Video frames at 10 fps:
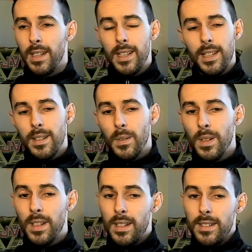They'll
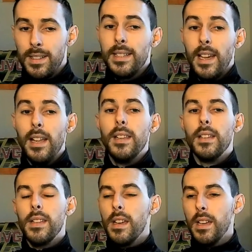tell you,
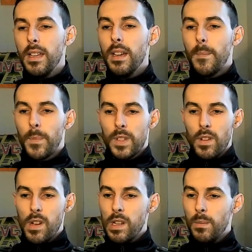yeah,
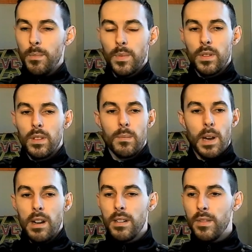sign him.
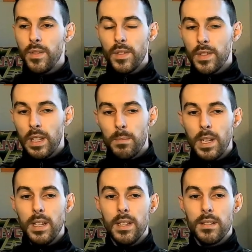Apparently 15
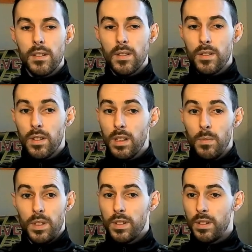million is going to sign him,
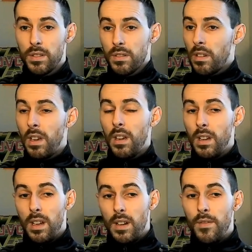which is
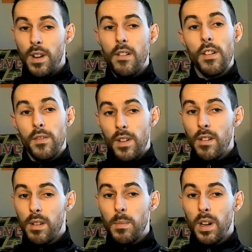a very,
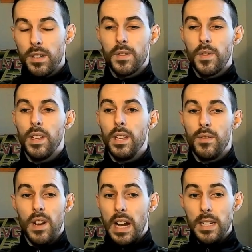very modest fee
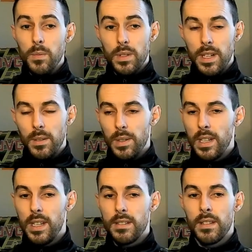for anyone
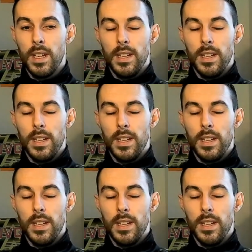nowadays.